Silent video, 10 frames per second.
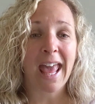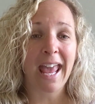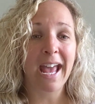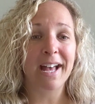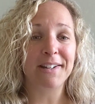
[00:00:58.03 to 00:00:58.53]

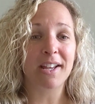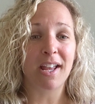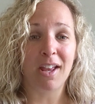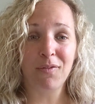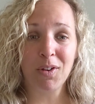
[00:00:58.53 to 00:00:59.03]
And
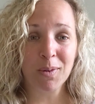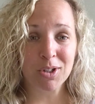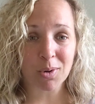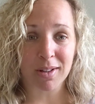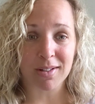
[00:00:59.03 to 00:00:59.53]
if you
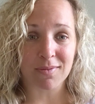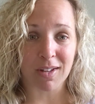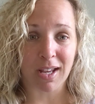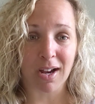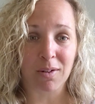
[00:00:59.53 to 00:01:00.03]
enjoyed this
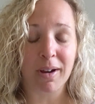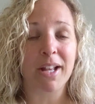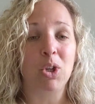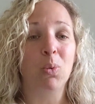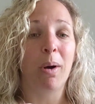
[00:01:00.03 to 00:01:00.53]
video
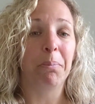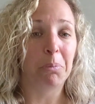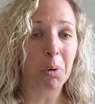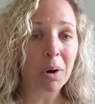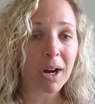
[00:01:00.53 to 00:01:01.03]
and you want
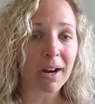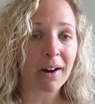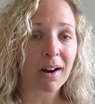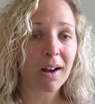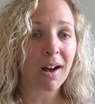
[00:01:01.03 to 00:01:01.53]

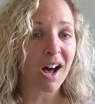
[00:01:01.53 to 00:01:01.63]
more